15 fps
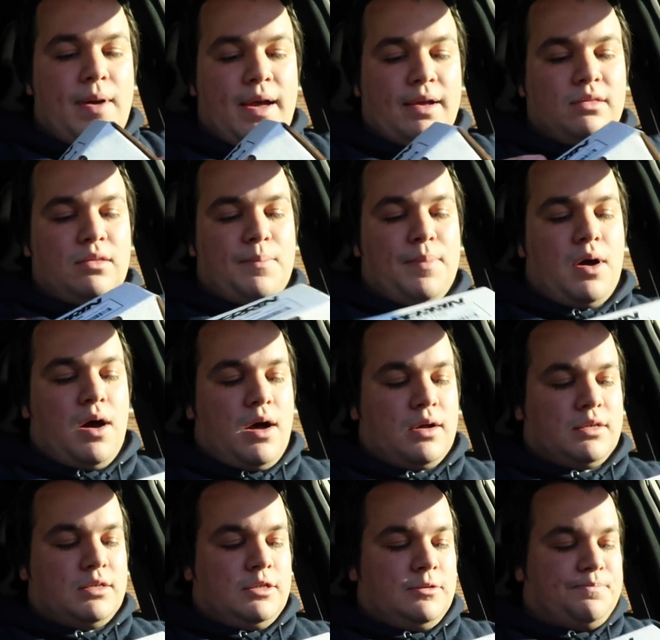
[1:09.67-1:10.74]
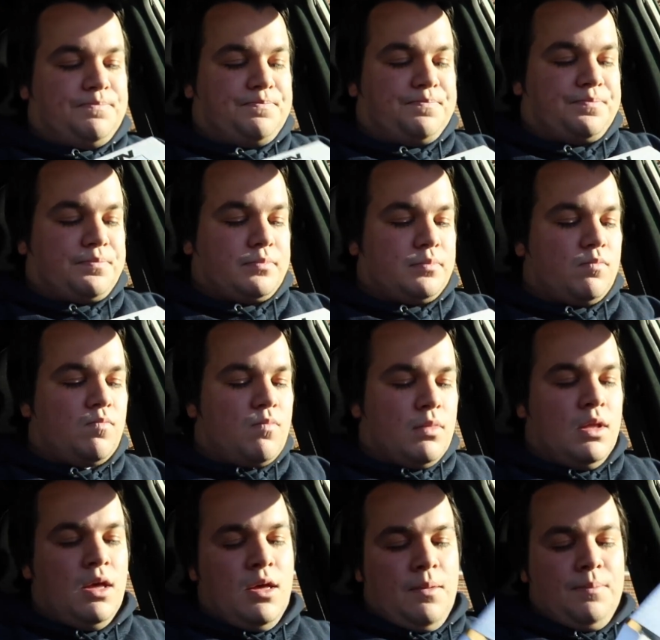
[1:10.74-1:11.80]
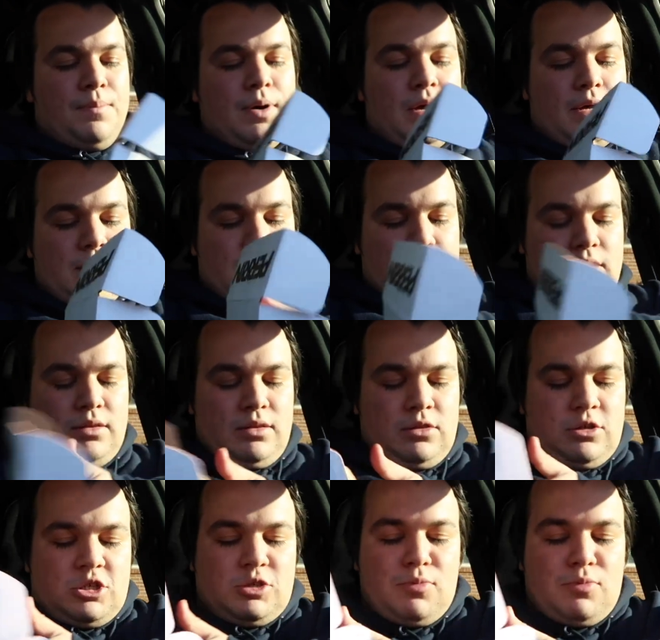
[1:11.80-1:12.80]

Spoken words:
back in the box. But the